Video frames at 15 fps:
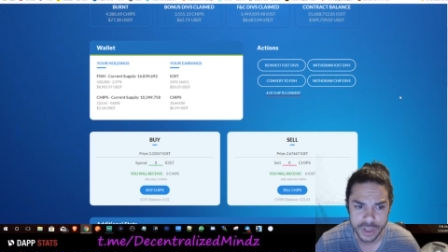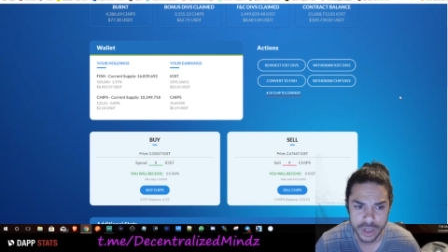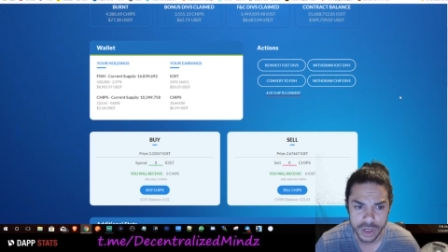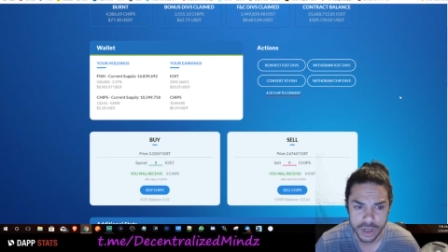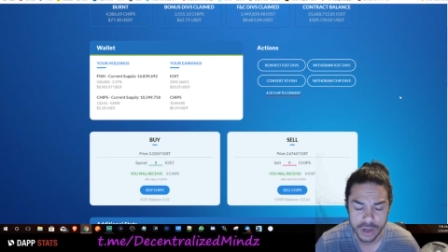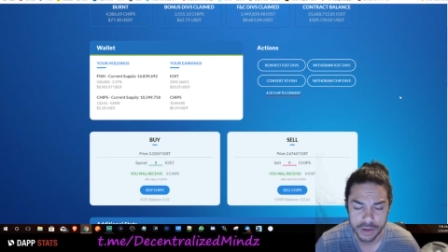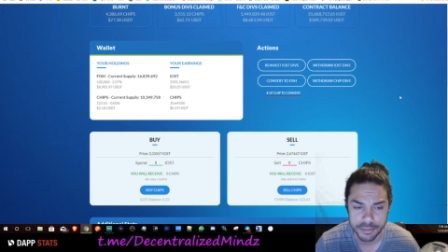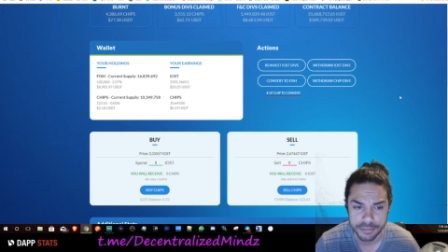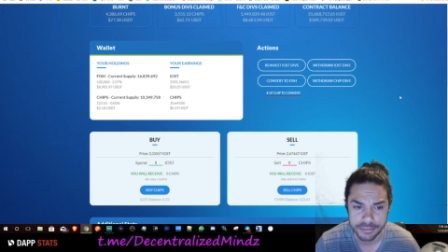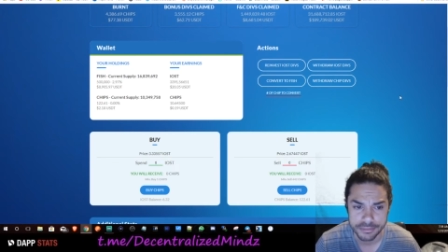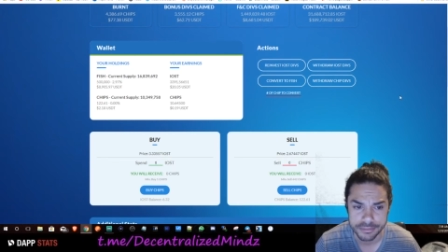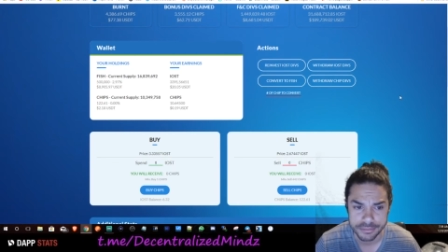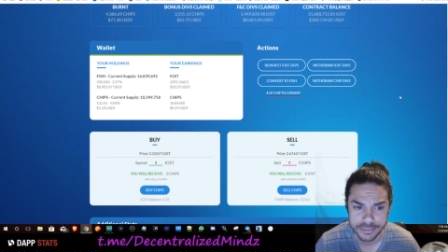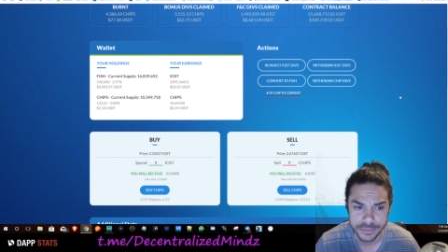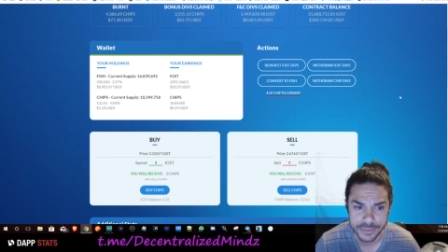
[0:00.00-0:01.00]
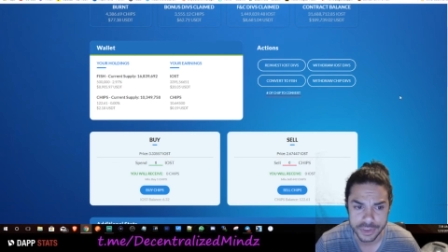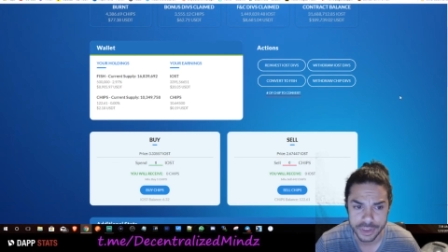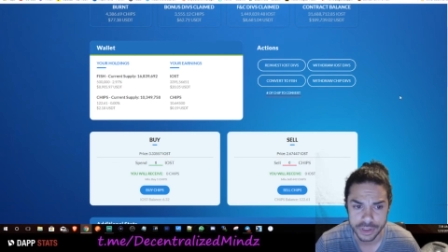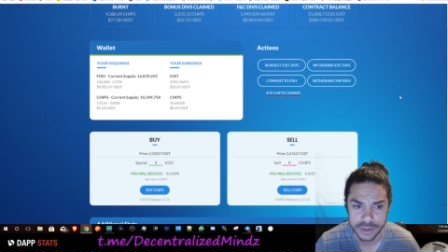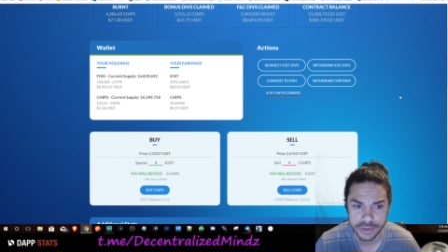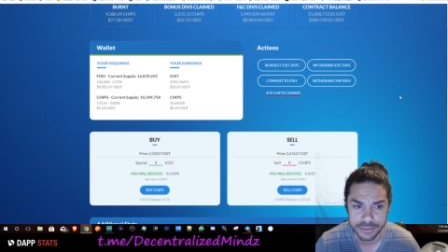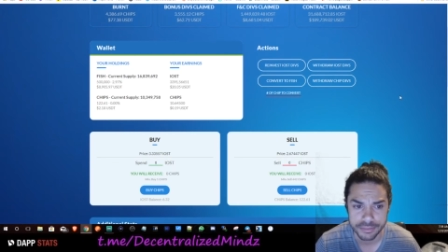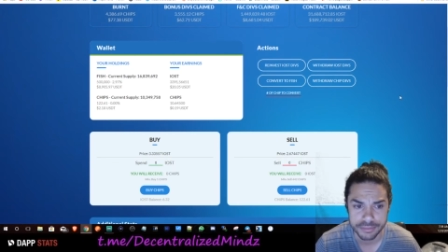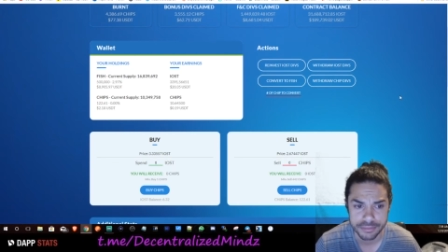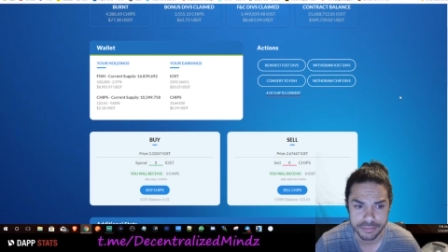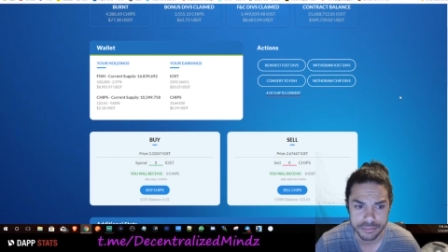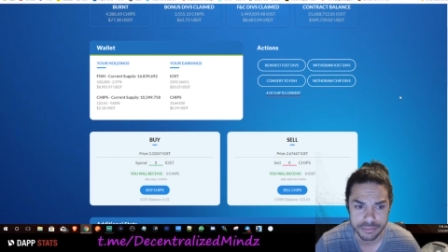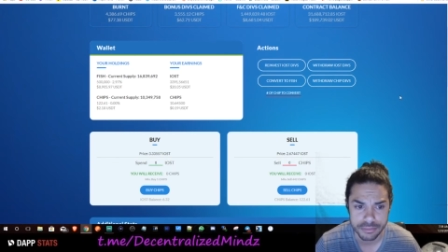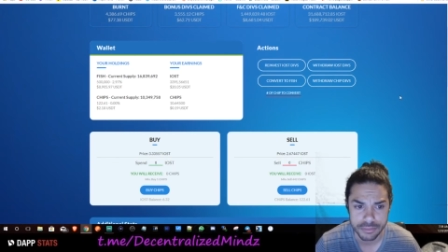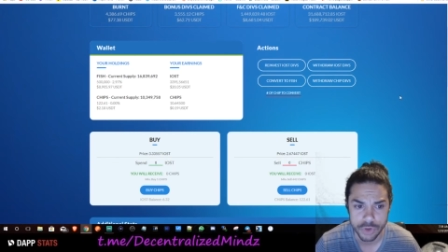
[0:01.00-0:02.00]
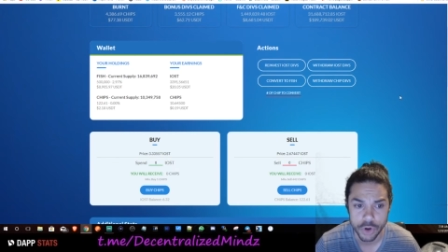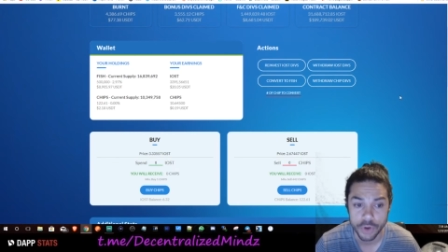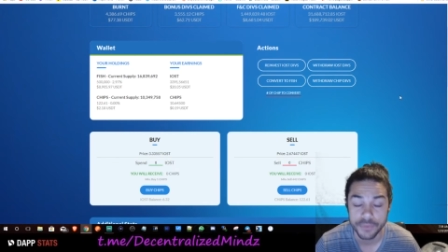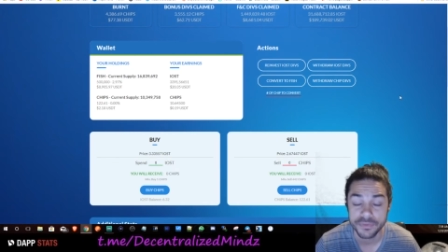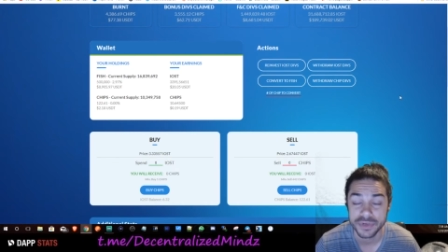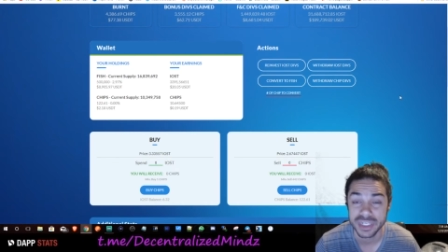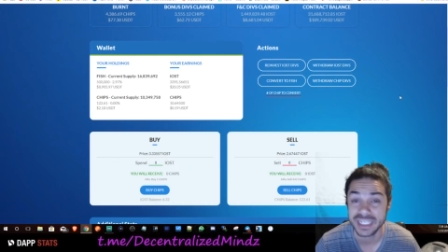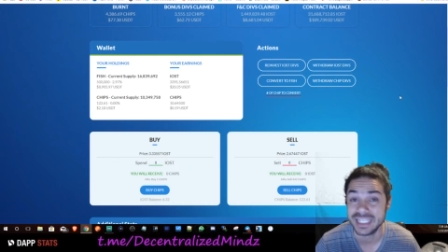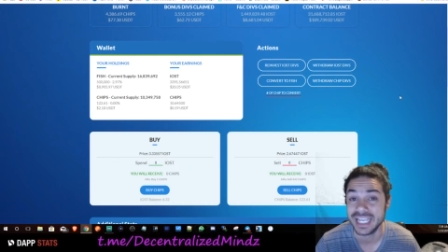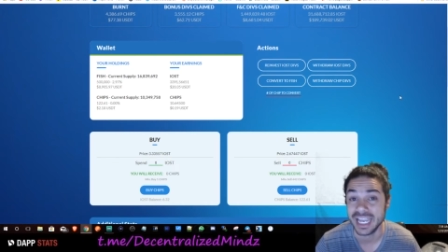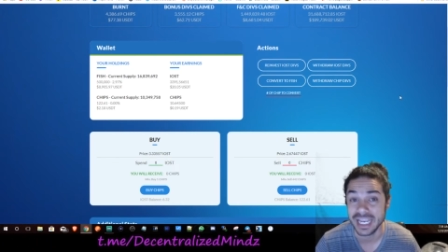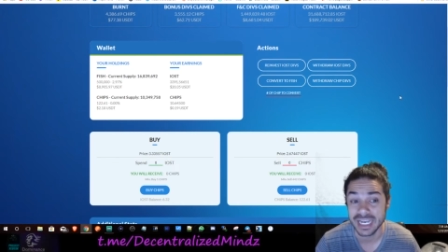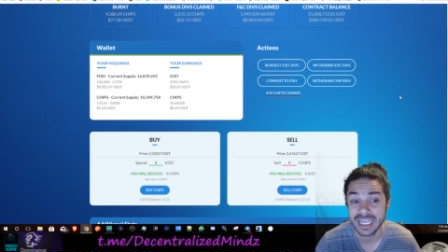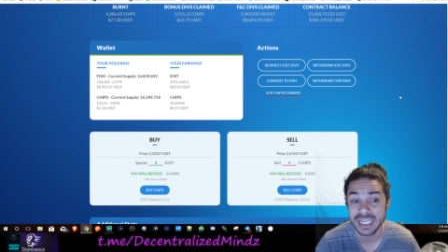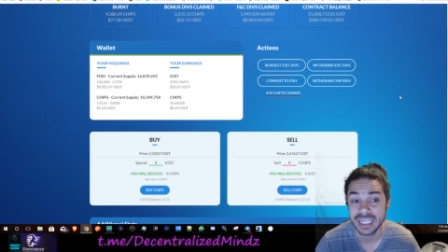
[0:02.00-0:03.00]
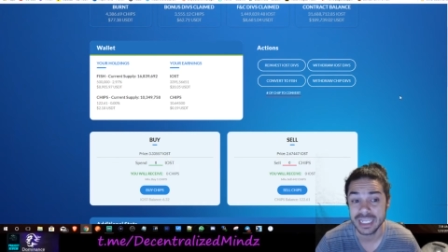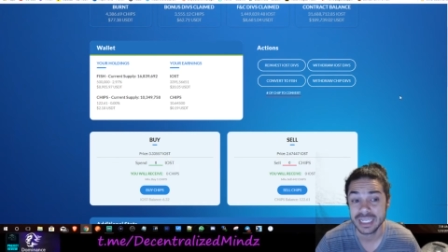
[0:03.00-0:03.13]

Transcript: um, you know, hopefully daily,